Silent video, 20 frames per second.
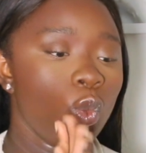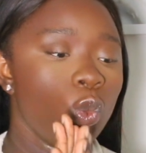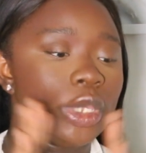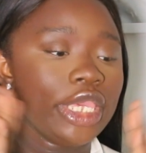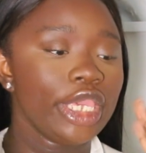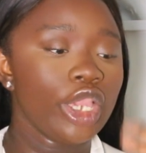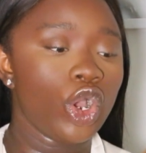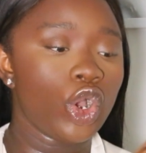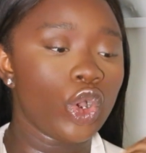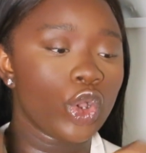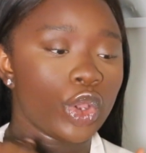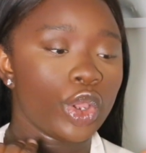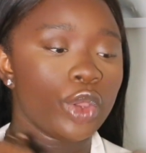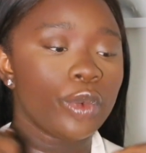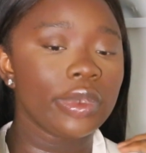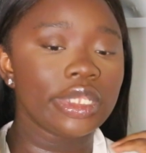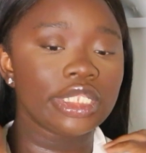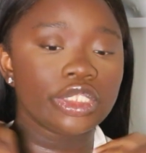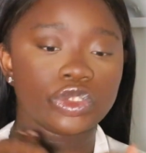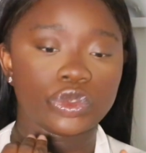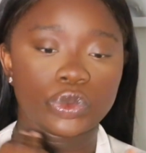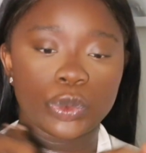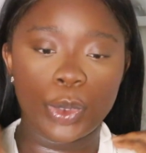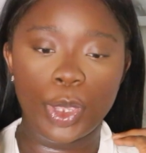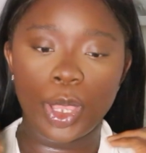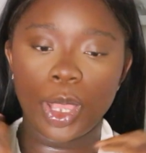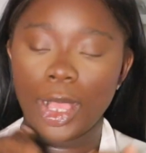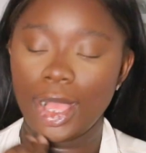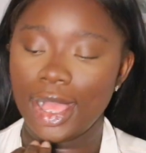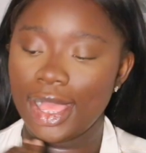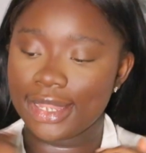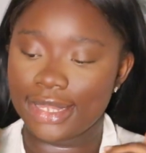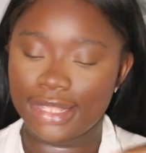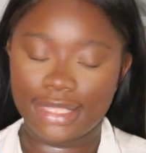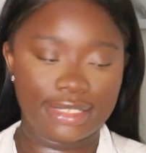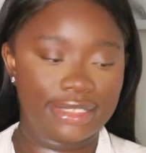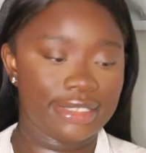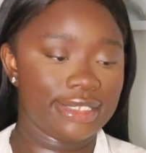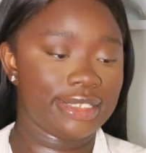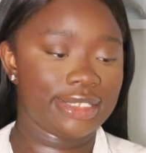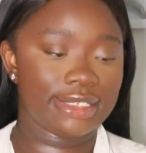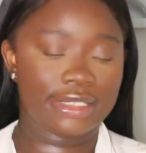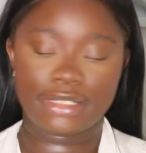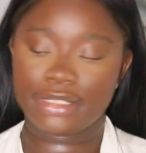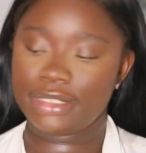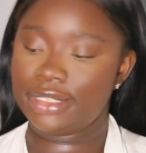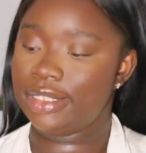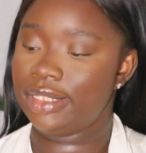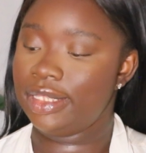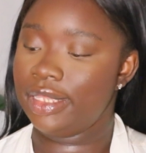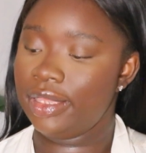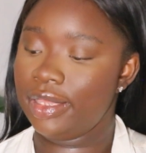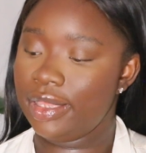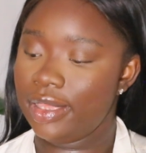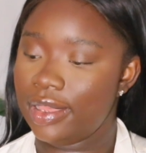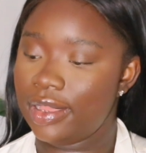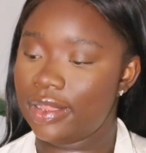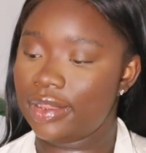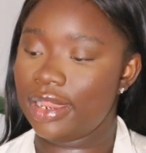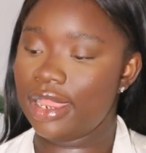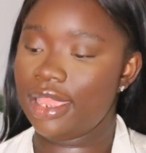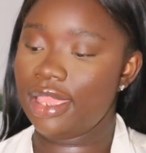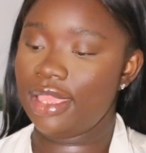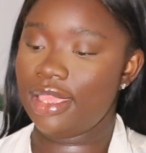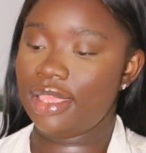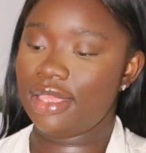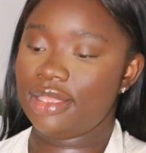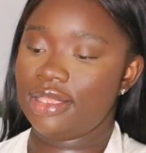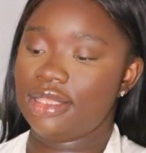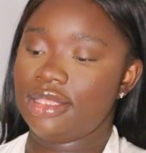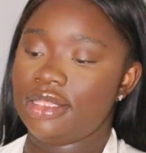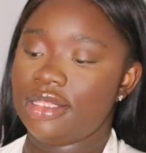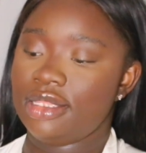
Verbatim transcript: We are going to cut it, alright?